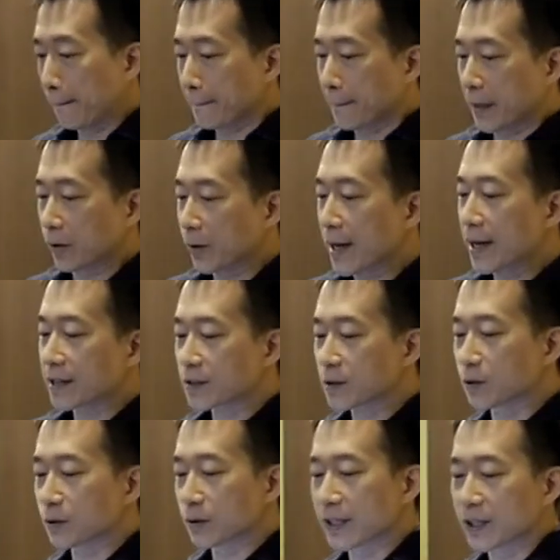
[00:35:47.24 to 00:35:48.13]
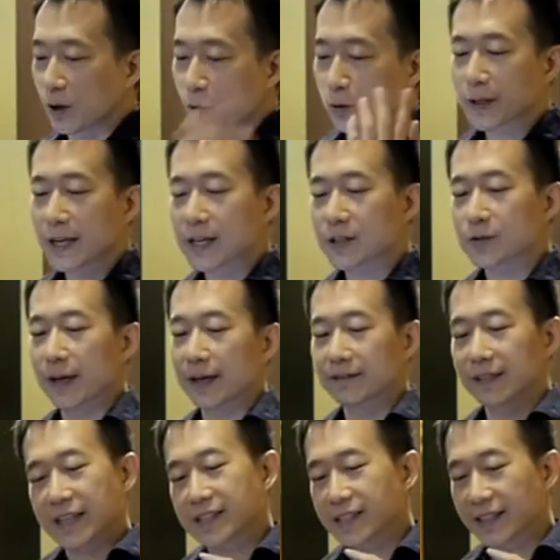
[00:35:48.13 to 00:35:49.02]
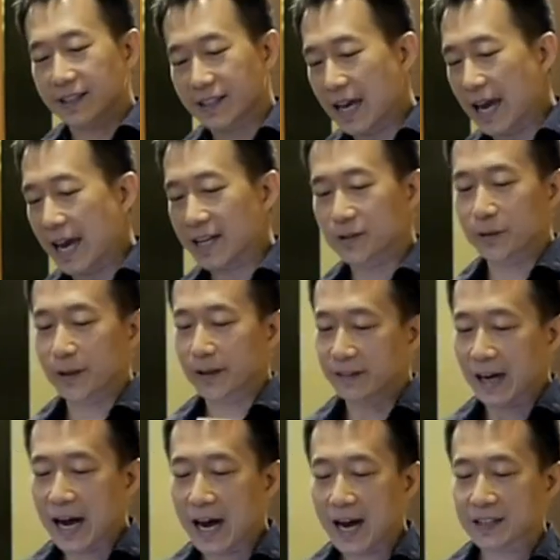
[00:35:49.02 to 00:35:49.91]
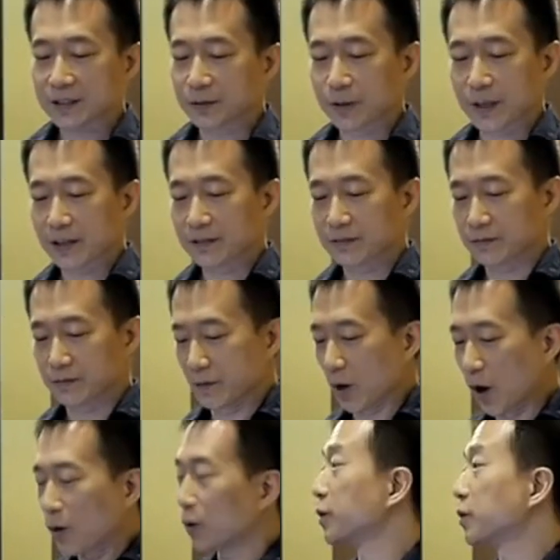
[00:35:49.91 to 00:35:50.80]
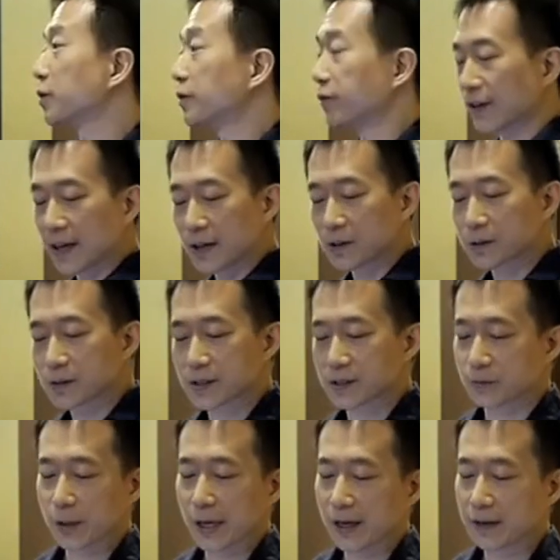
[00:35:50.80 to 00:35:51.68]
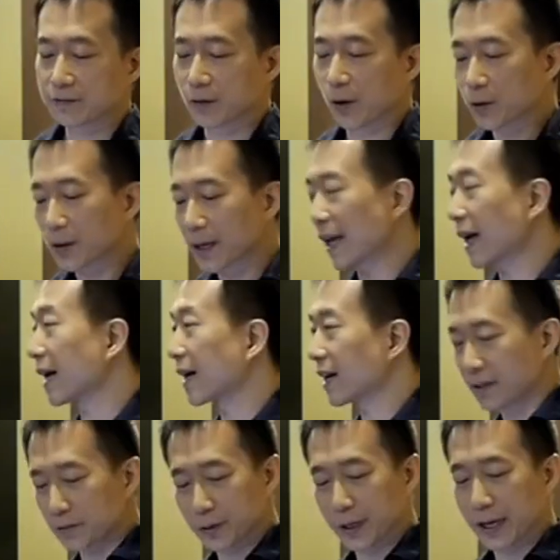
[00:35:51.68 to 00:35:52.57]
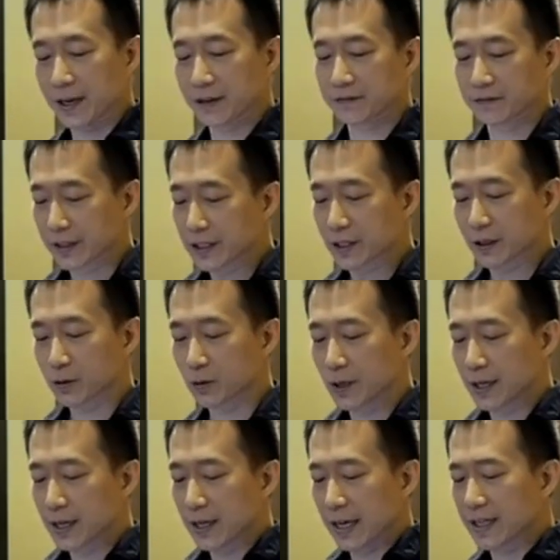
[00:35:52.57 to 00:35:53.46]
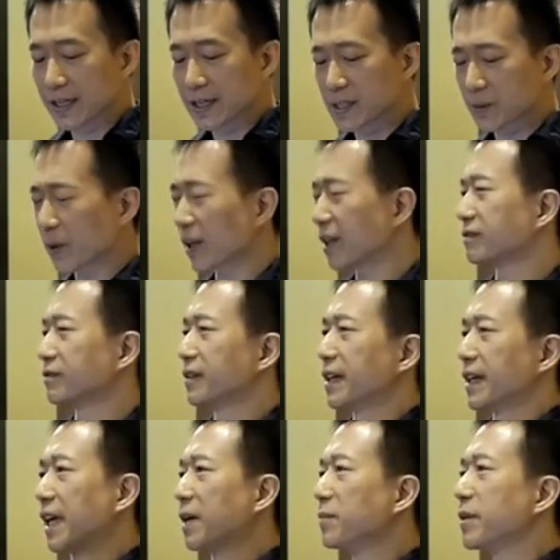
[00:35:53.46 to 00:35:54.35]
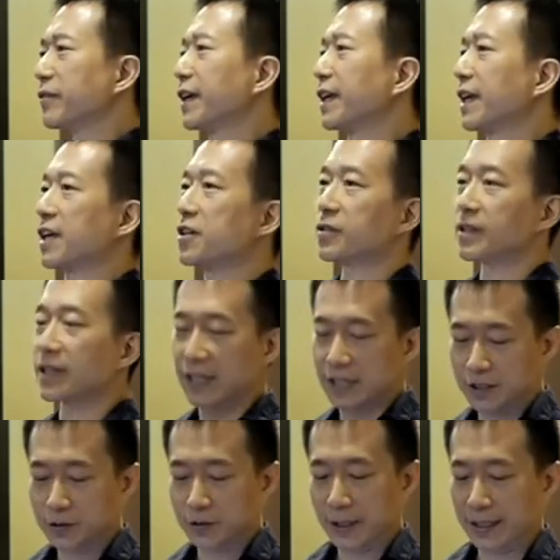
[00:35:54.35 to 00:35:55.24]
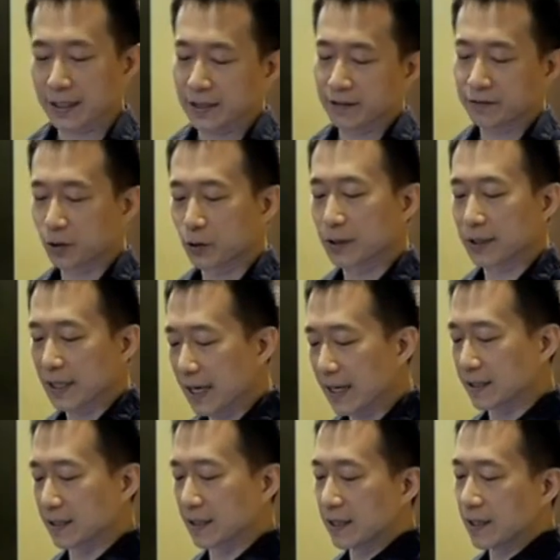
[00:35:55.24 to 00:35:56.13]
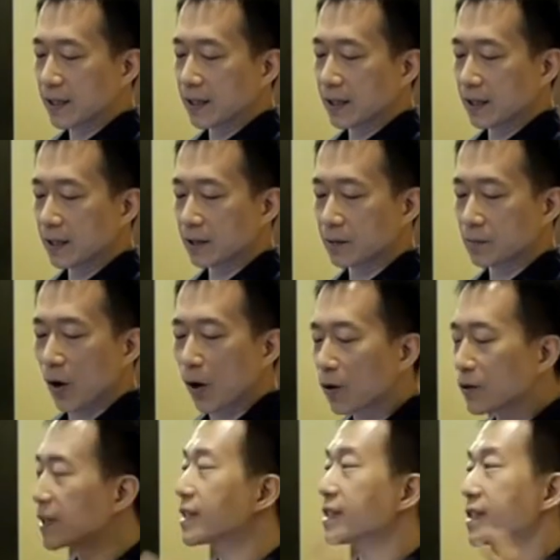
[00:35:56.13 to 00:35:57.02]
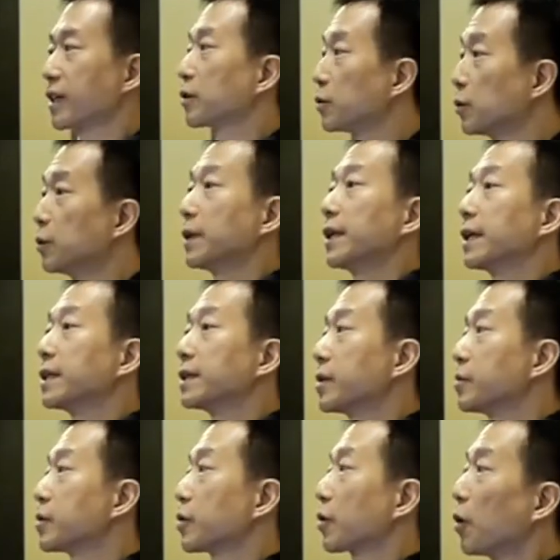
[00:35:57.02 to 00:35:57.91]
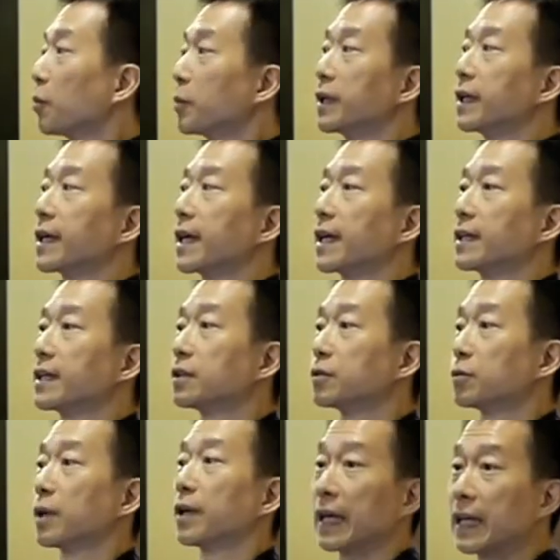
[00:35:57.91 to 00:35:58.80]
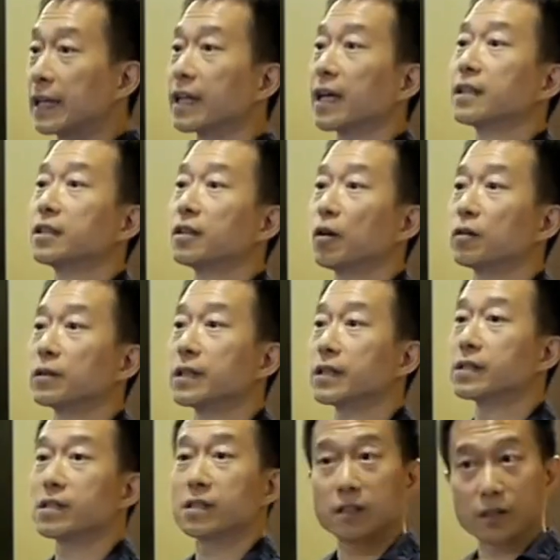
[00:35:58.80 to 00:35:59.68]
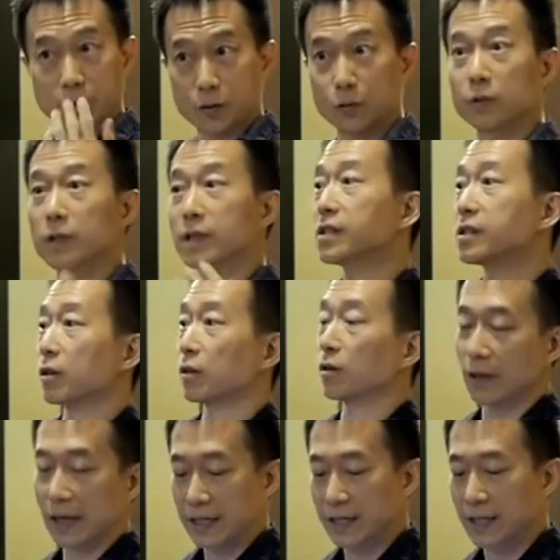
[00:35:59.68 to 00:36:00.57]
Okay, so in the old days, we had things like tags, we have art, we have audio files, we have online, we have video, and then some kind of gamification and interactive content. All these are good in terms of communicating to our intended audience, the students or any